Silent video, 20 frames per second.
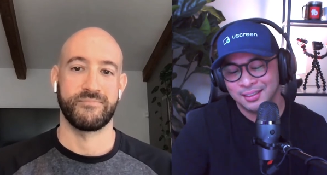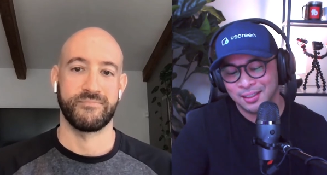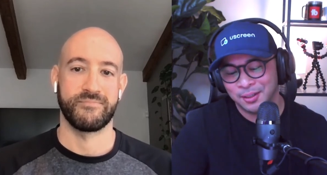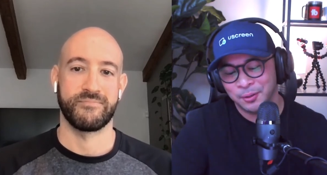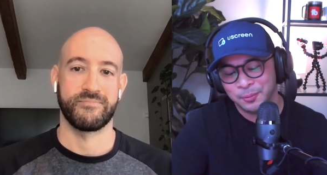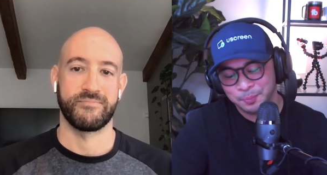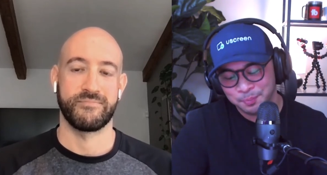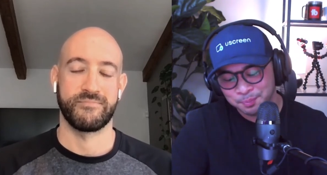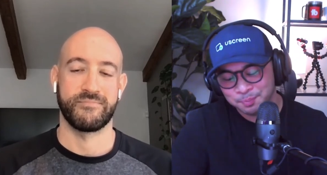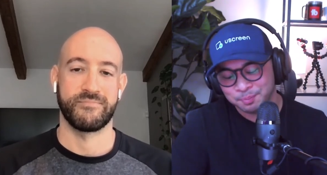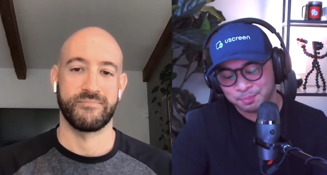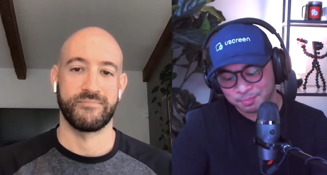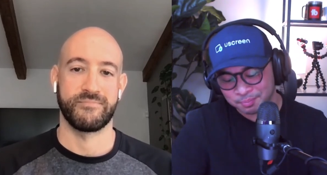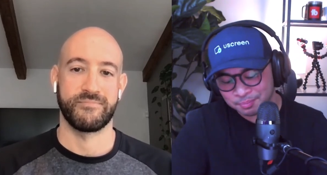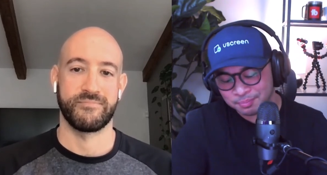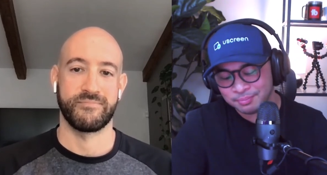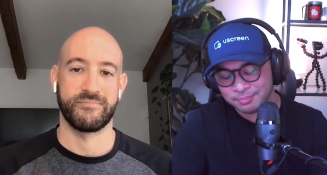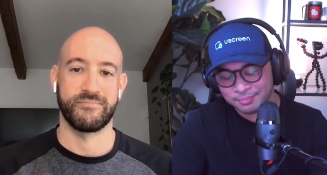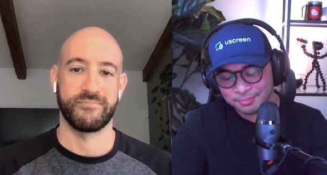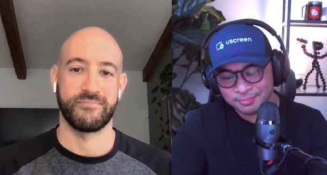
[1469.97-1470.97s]
Speaker 1: So
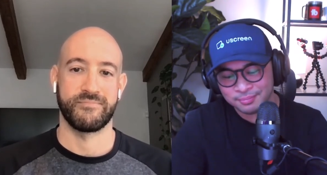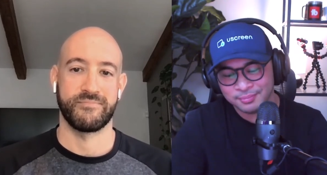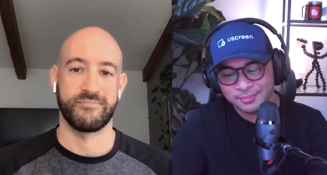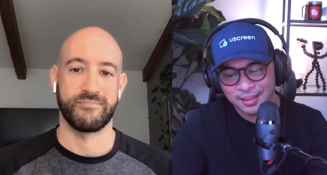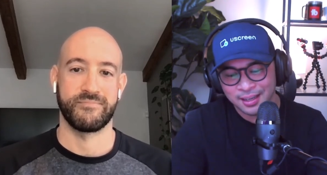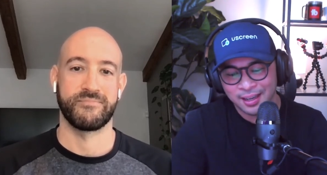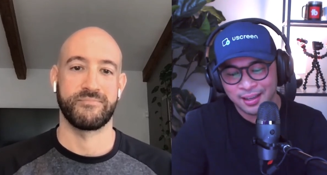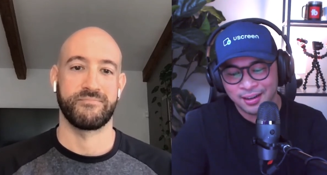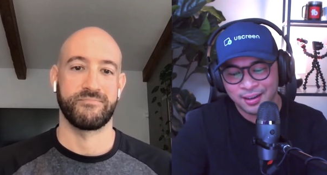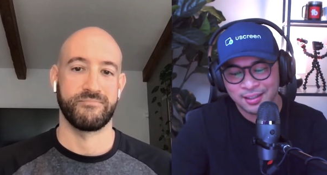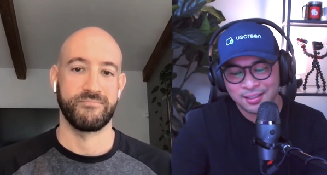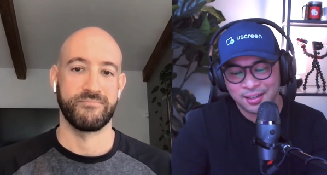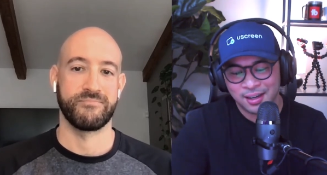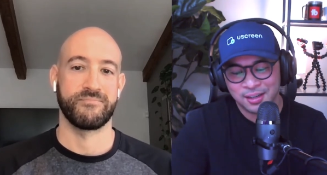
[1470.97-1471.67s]
yeah, that's